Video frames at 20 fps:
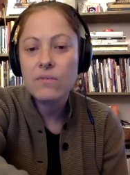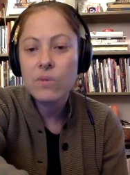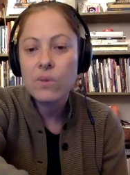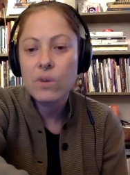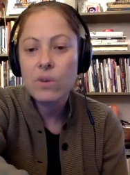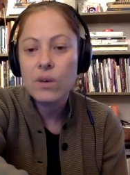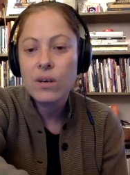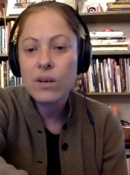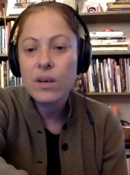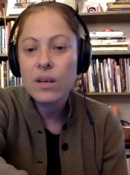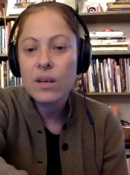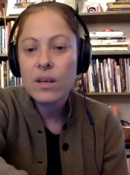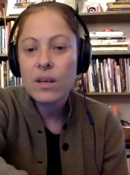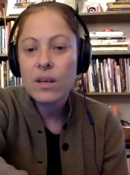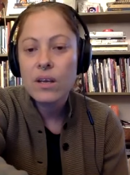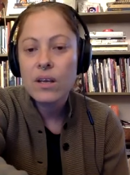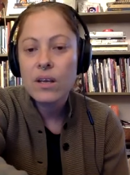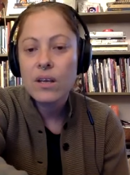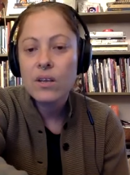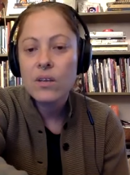for,
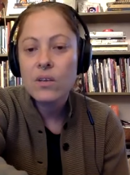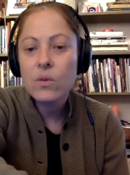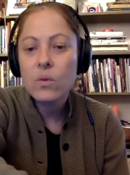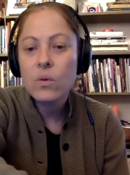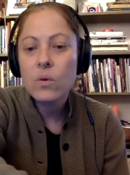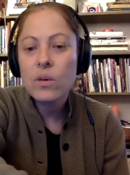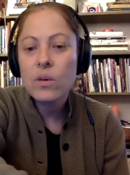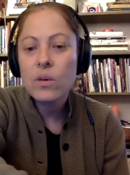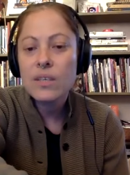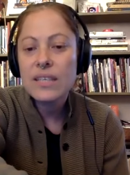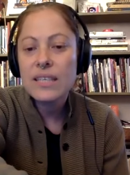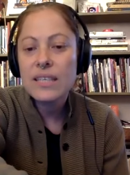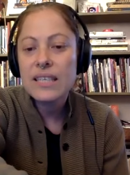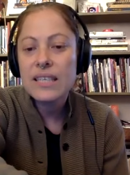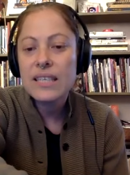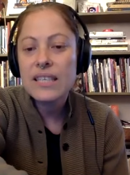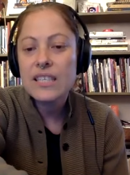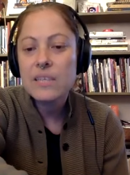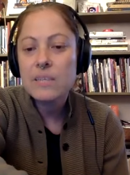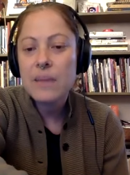nor does it
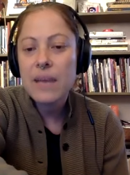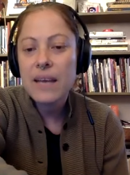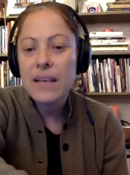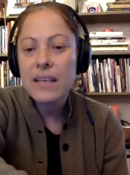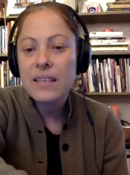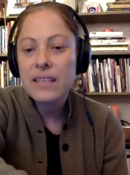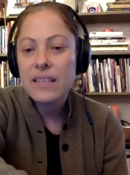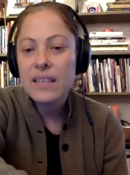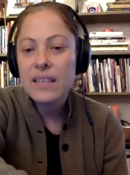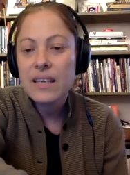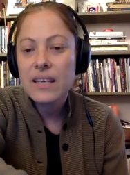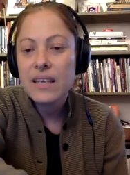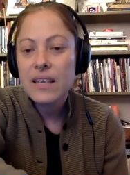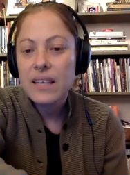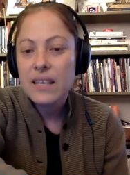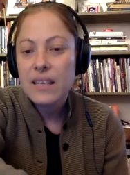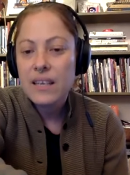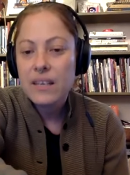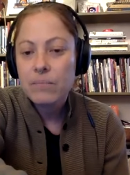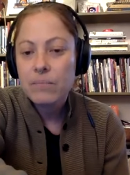expect,
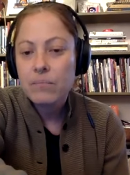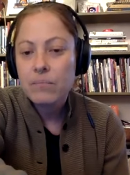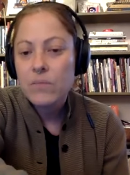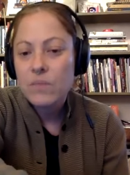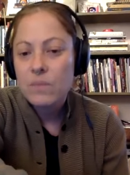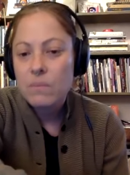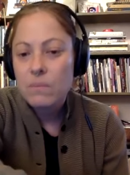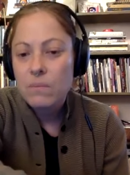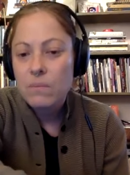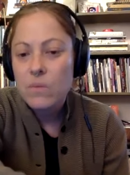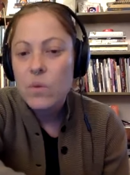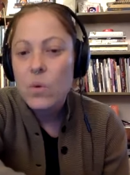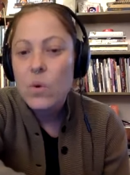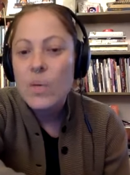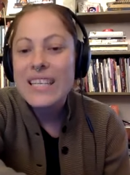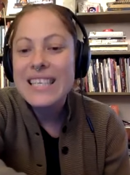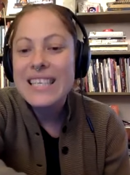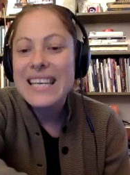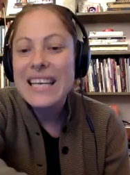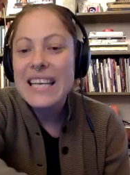
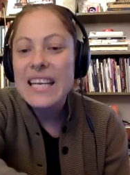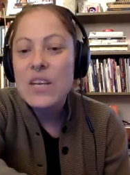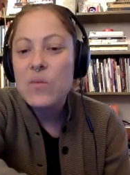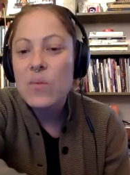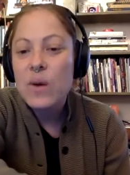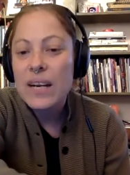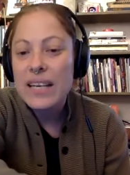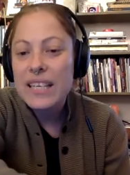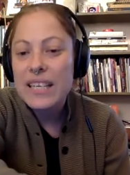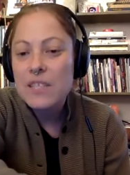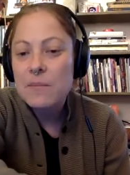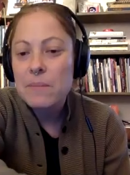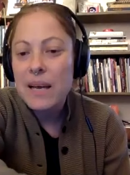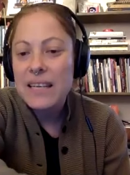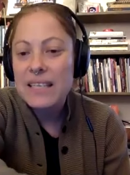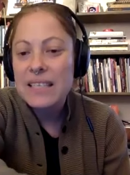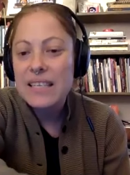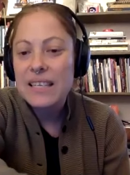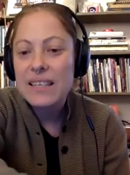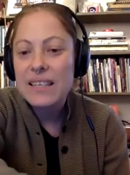nor does anyone
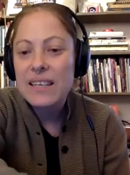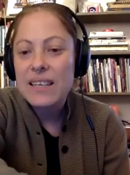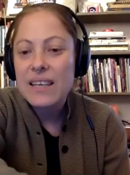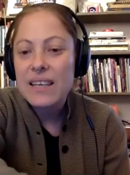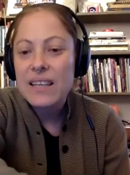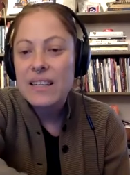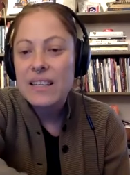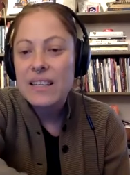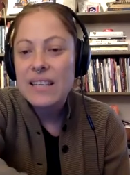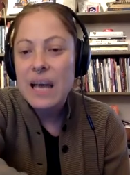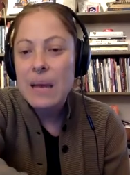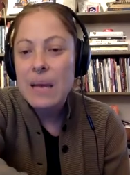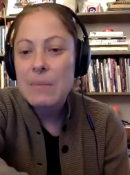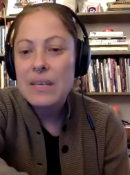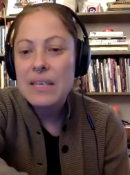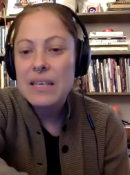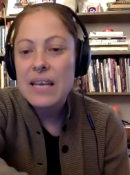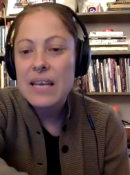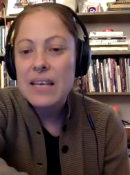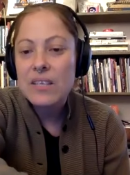expect it, the time
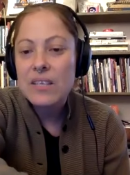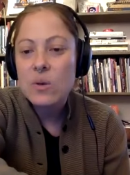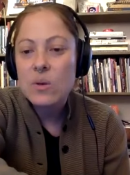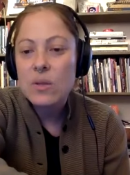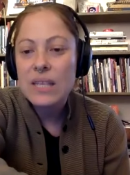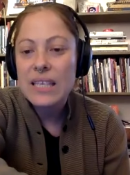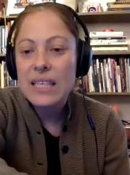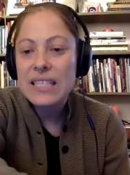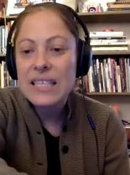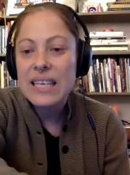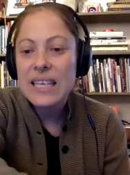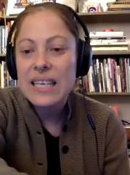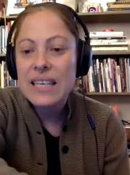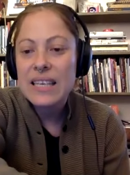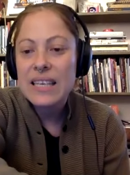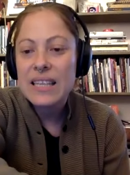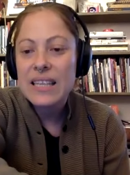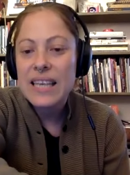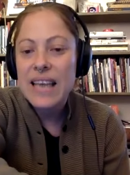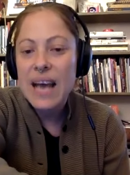it takes only 10
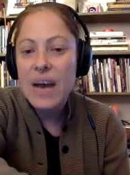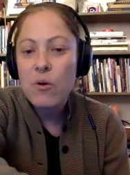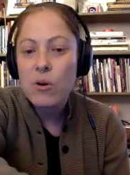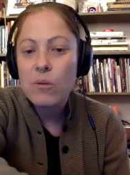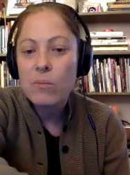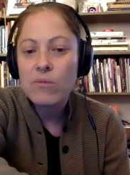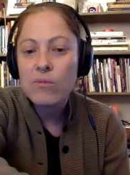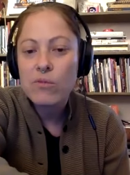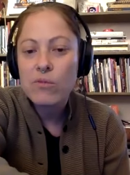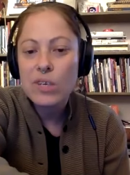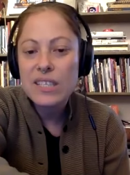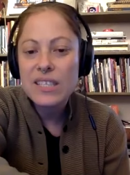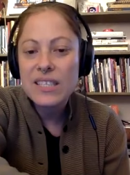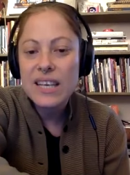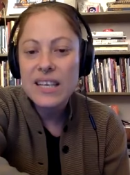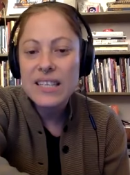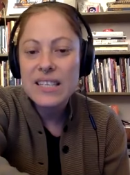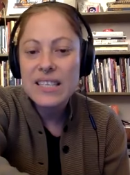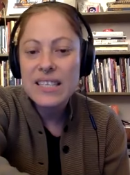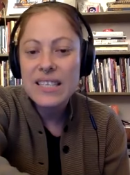and the hour before
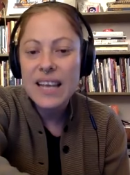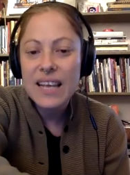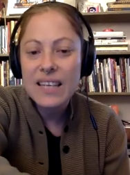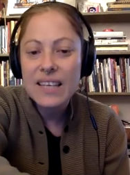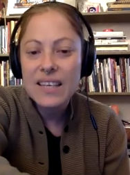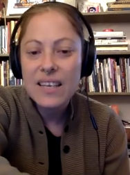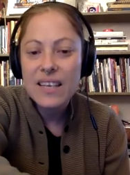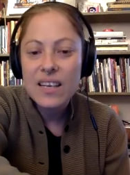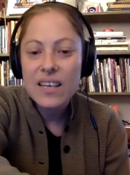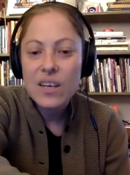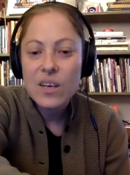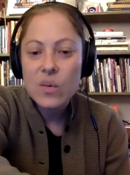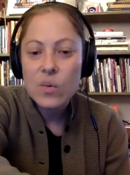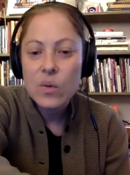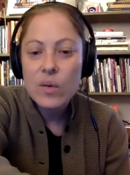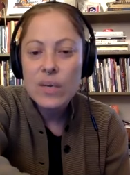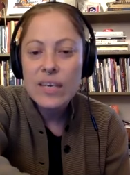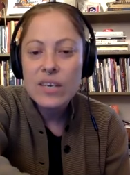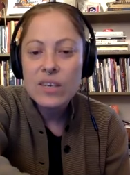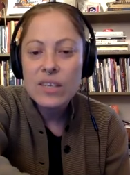sunset
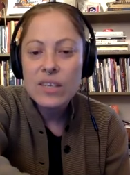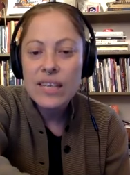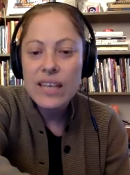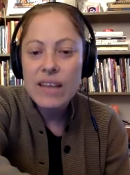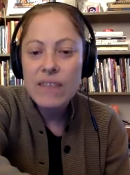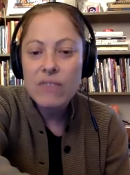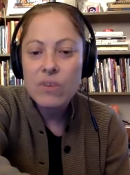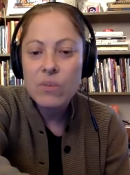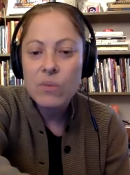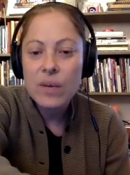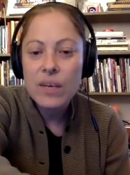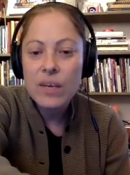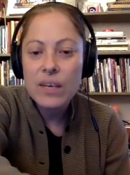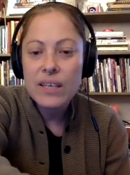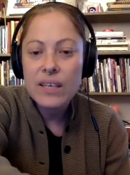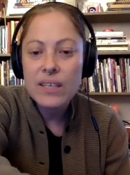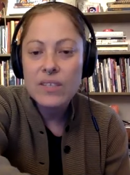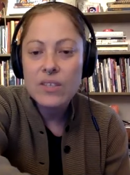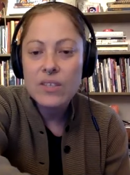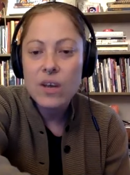when nearly everyone
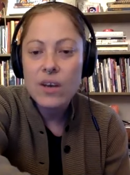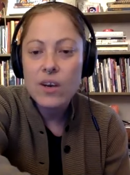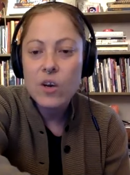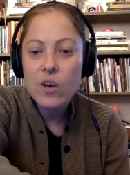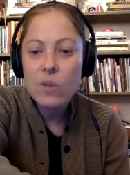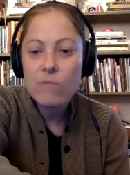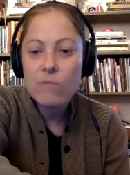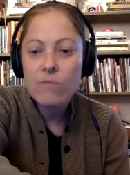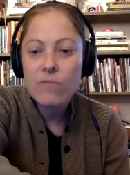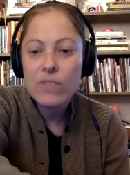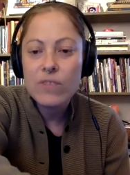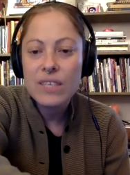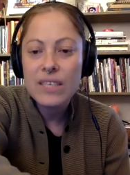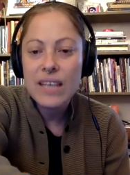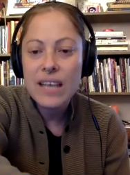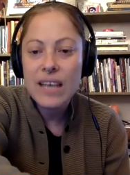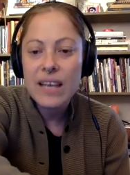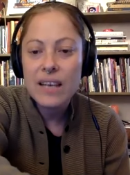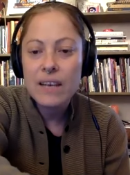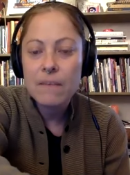has gone home for the
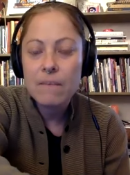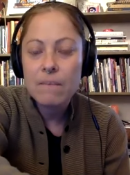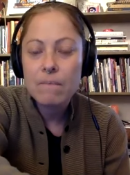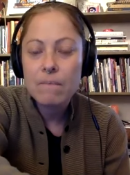day.